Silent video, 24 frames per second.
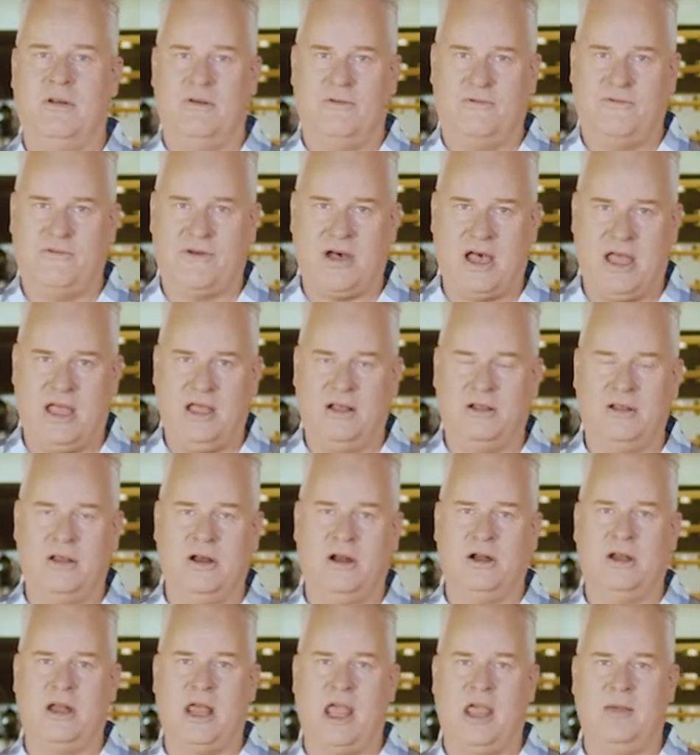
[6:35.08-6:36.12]
file
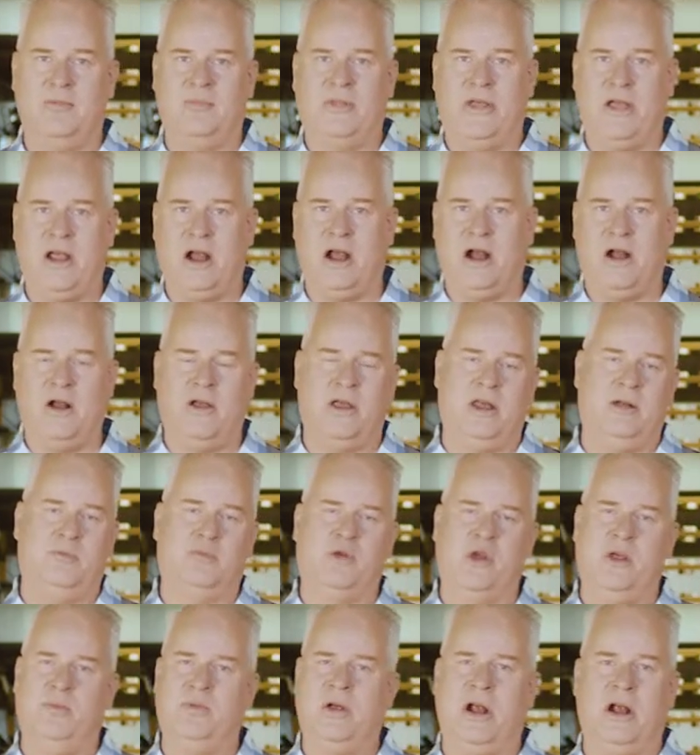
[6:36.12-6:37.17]
your name there, and
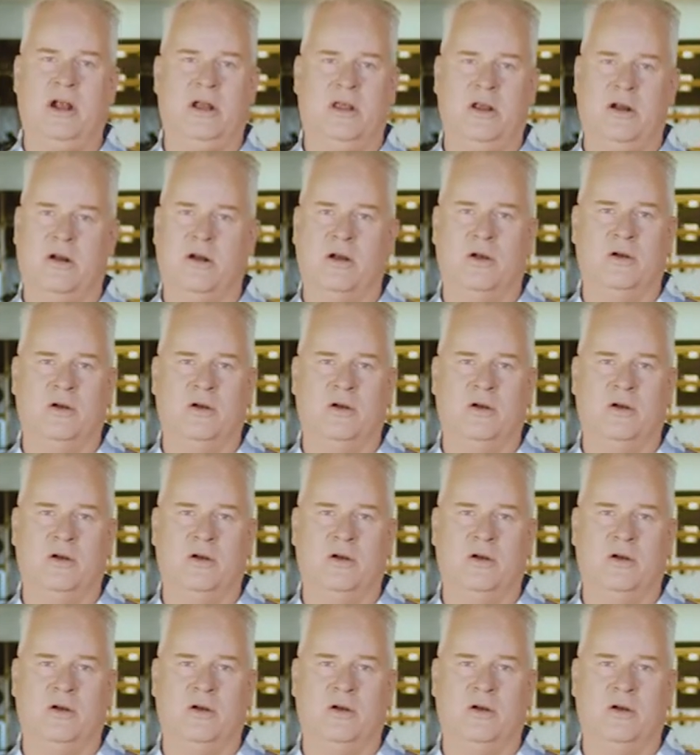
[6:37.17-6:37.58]
prepare your